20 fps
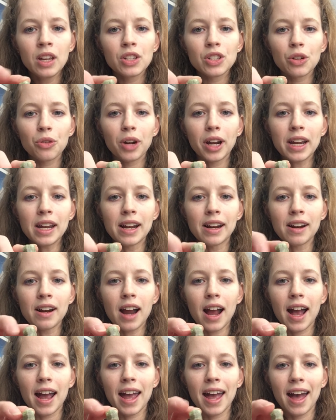So right here
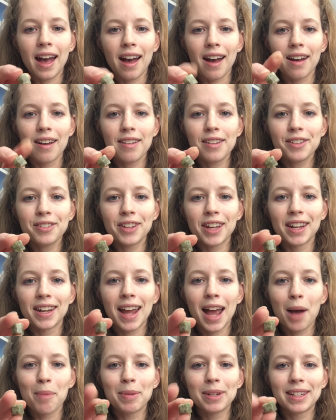I have an
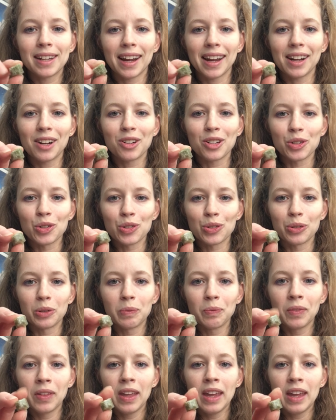apatite crystal.